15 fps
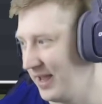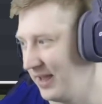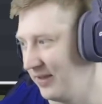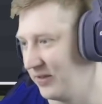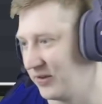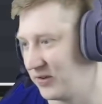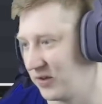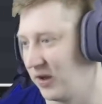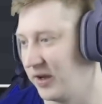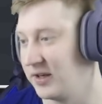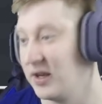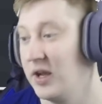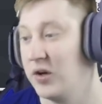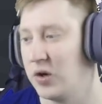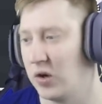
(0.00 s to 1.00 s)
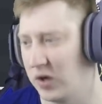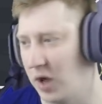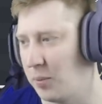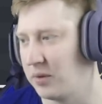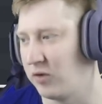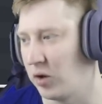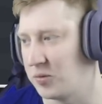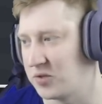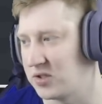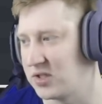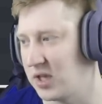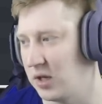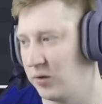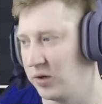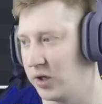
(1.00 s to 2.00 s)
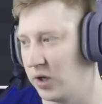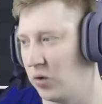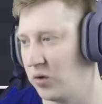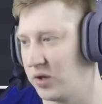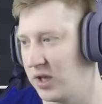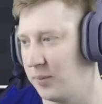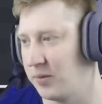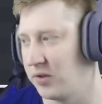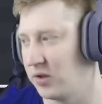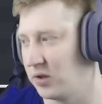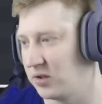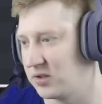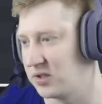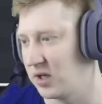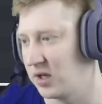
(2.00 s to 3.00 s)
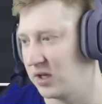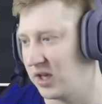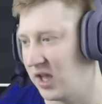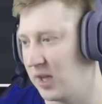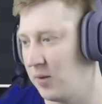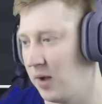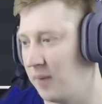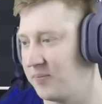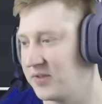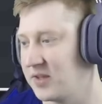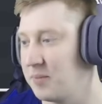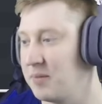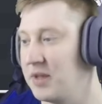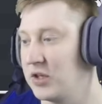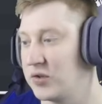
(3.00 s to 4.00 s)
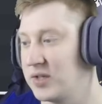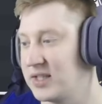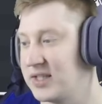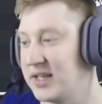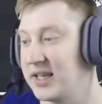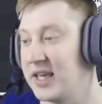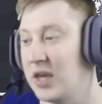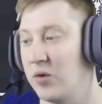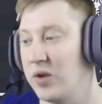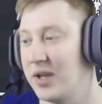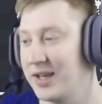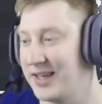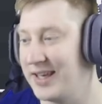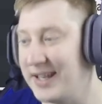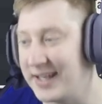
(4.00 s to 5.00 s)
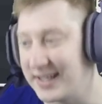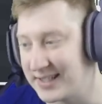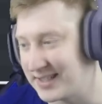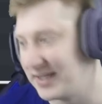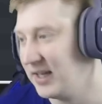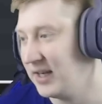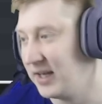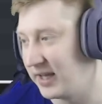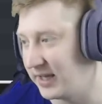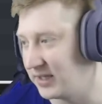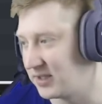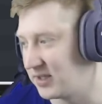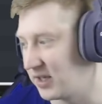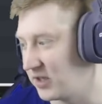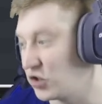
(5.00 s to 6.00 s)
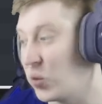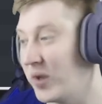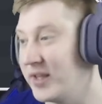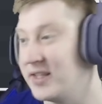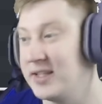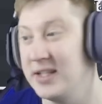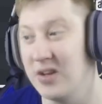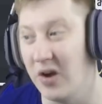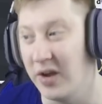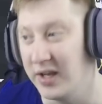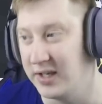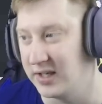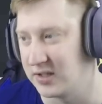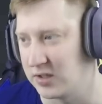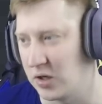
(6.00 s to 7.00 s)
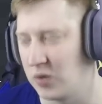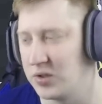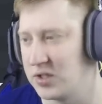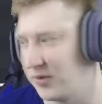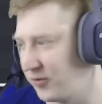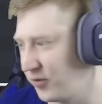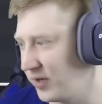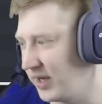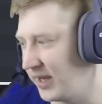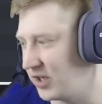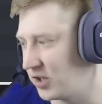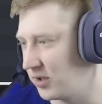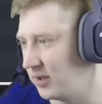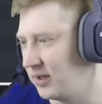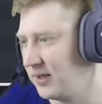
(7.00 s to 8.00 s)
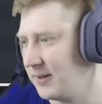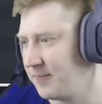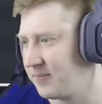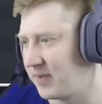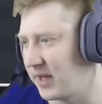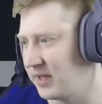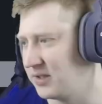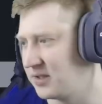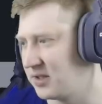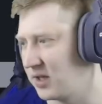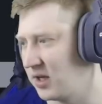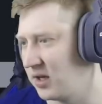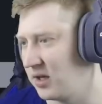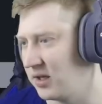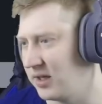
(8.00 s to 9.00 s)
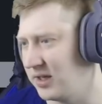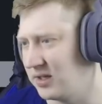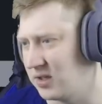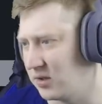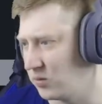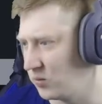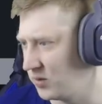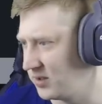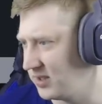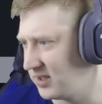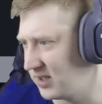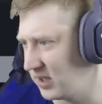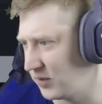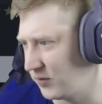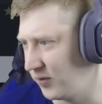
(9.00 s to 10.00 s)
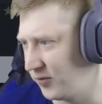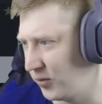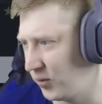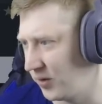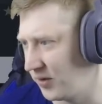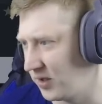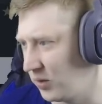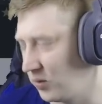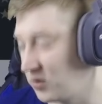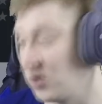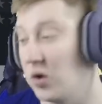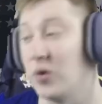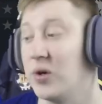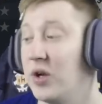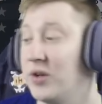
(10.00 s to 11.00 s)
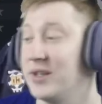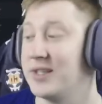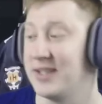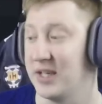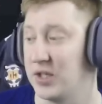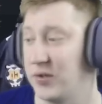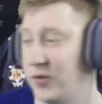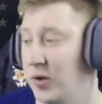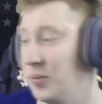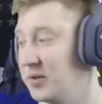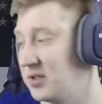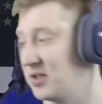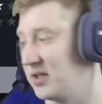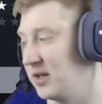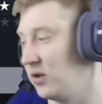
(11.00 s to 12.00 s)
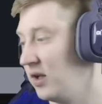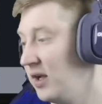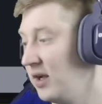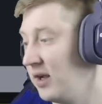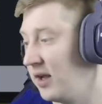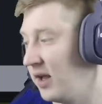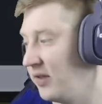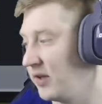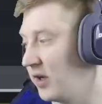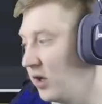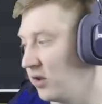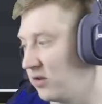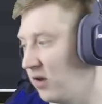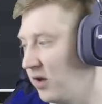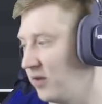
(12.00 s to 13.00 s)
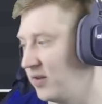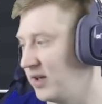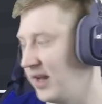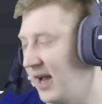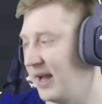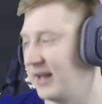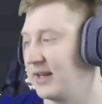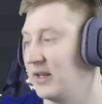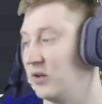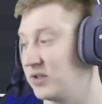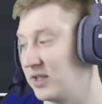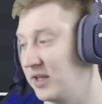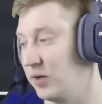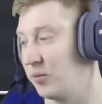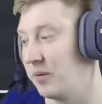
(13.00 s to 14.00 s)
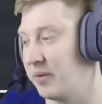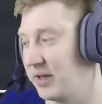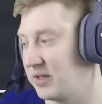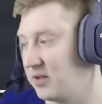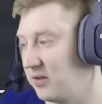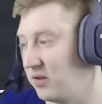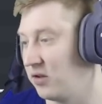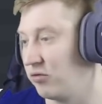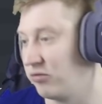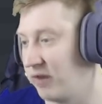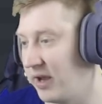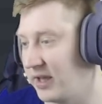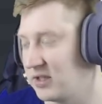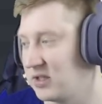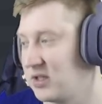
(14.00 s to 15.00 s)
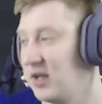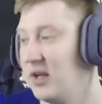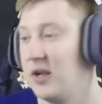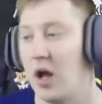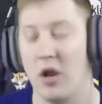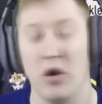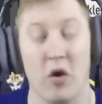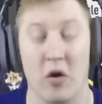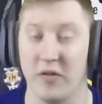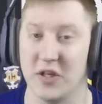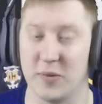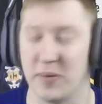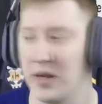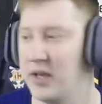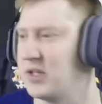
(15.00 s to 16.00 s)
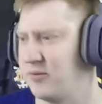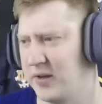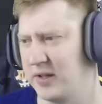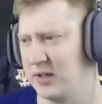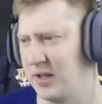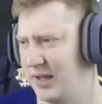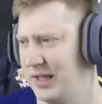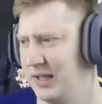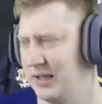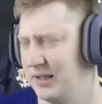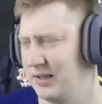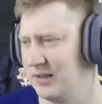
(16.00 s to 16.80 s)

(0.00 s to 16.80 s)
in the side. Got a couple of options here at goalkeeper that uh, came up. Dimitris Kiriakidis is uh, twenty-nine years old. He's a free agent, and uh, he's was he six foot four? I think he was. No, only six foot, but still, uh, the diving and handling looks a little bit better than the rest. A lot of these players, in fact, I think